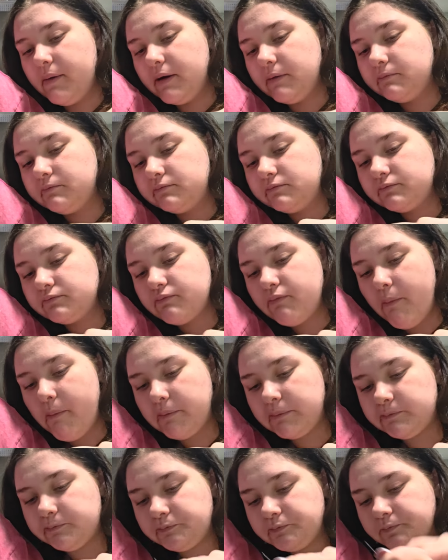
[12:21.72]
Oh, yeah, that
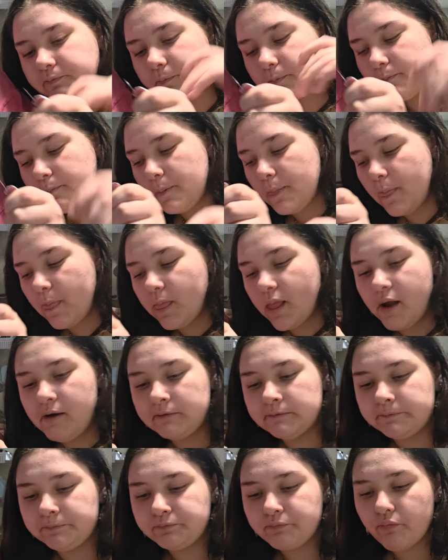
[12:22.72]
one. That's what I was thinking.
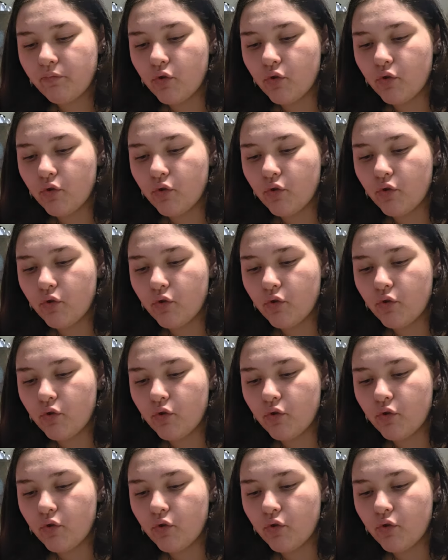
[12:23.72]
So,